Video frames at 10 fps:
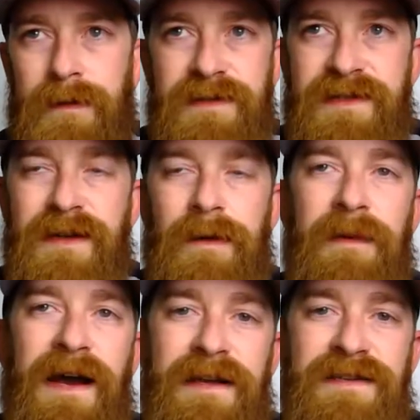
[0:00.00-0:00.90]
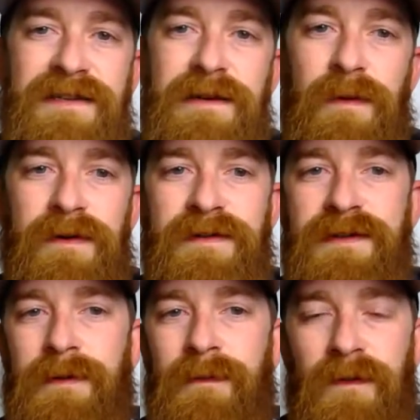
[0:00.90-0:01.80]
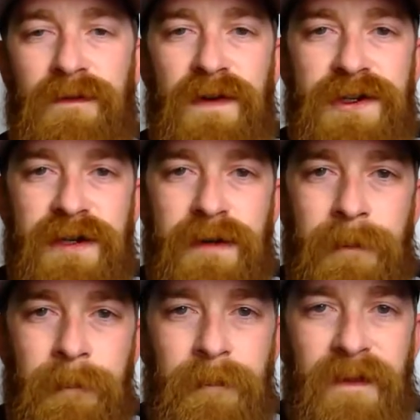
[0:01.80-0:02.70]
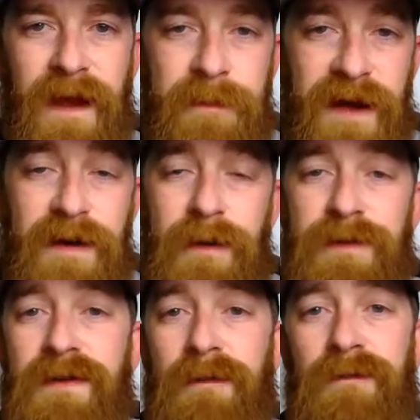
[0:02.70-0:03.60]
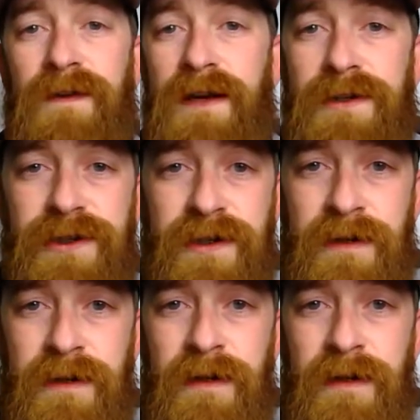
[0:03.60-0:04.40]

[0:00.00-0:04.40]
cinematic sequence for fishing. I'm out here to fish.